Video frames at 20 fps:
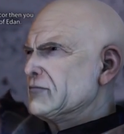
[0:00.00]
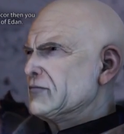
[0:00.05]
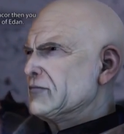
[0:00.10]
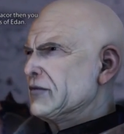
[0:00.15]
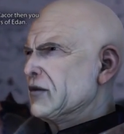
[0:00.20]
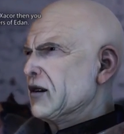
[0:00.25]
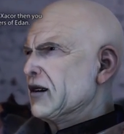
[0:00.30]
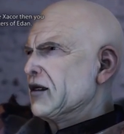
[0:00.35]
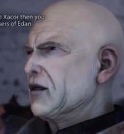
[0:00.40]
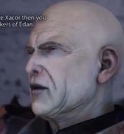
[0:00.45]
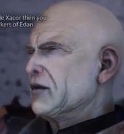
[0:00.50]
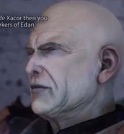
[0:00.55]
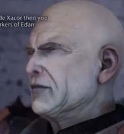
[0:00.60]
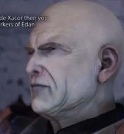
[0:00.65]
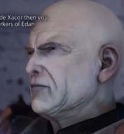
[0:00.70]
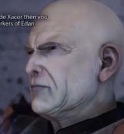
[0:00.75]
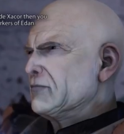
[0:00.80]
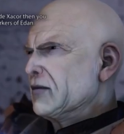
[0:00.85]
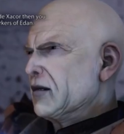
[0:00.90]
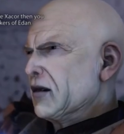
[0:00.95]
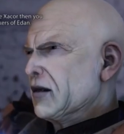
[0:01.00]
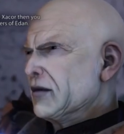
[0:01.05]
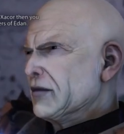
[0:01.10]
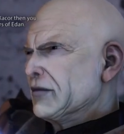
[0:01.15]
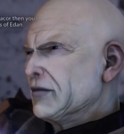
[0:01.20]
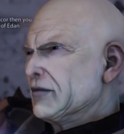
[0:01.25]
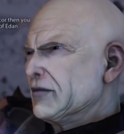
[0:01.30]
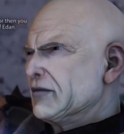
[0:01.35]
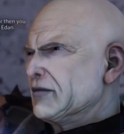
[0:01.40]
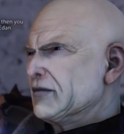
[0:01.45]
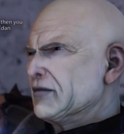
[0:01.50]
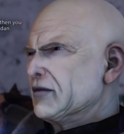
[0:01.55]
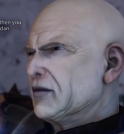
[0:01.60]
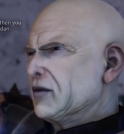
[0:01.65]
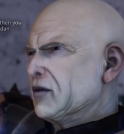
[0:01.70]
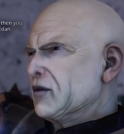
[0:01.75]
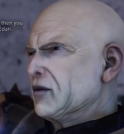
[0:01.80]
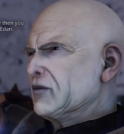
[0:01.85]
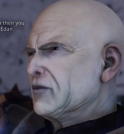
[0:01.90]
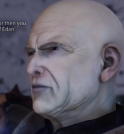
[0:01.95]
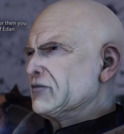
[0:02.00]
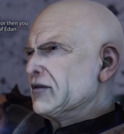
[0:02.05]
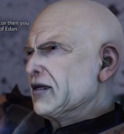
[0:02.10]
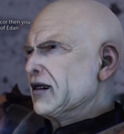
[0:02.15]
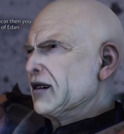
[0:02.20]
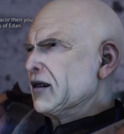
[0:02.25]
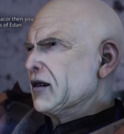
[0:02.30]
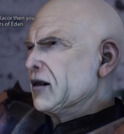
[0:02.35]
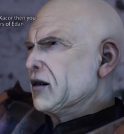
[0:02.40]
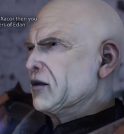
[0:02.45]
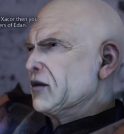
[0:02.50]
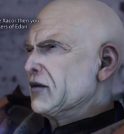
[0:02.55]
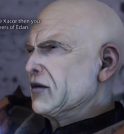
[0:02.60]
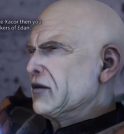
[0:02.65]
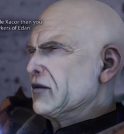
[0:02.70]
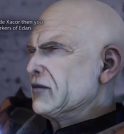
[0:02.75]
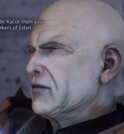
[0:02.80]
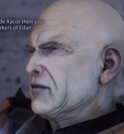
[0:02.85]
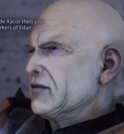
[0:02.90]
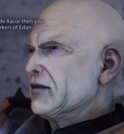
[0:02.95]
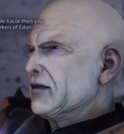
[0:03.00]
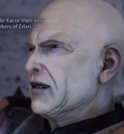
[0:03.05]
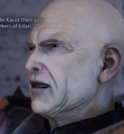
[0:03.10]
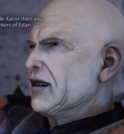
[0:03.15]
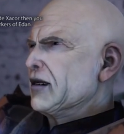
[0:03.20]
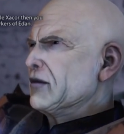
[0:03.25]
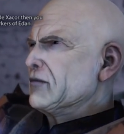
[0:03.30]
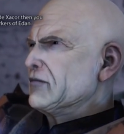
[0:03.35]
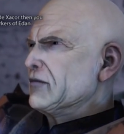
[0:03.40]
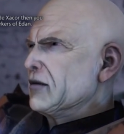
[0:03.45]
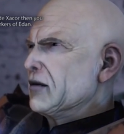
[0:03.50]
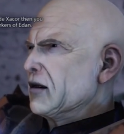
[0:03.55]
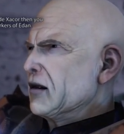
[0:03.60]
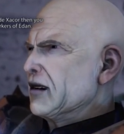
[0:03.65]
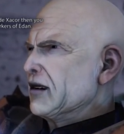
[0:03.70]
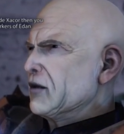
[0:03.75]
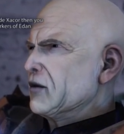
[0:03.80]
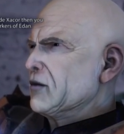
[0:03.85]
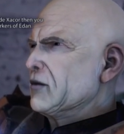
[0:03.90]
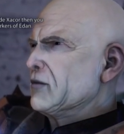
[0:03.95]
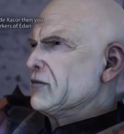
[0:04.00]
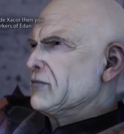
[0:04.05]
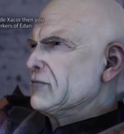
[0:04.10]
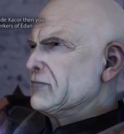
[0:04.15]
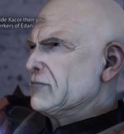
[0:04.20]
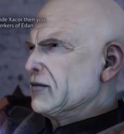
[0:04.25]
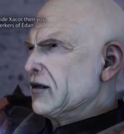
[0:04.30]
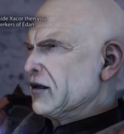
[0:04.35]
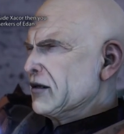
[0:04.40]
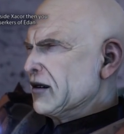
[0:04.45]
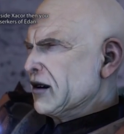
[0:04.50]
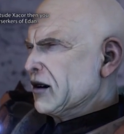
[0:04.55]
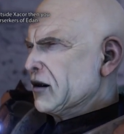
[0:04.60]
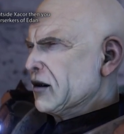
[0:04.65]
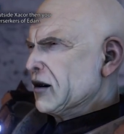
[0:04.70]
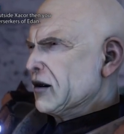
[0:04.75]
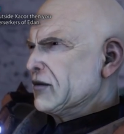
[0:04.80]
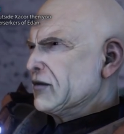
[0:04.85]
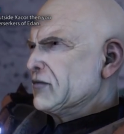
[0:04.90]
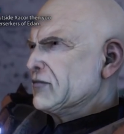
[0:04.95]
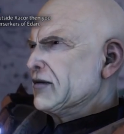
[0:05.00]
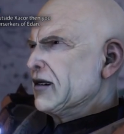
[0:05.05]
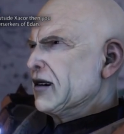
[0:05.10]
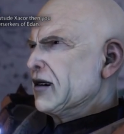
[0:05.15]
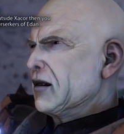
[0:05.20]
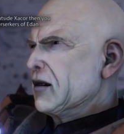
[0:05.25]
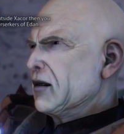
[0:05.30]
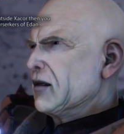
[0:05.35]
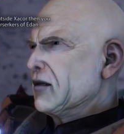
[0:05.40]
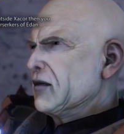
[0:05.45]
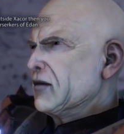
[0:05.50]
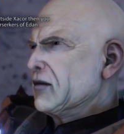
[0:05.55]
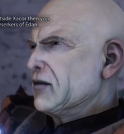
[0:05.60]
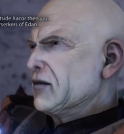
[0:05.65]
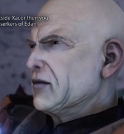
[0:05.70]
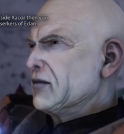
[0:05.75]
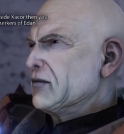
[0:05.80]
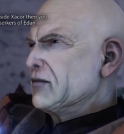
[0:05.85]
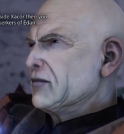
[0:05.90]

if you are looking for magic outside Xacor, then you will have to look to the Berserkers of Edan.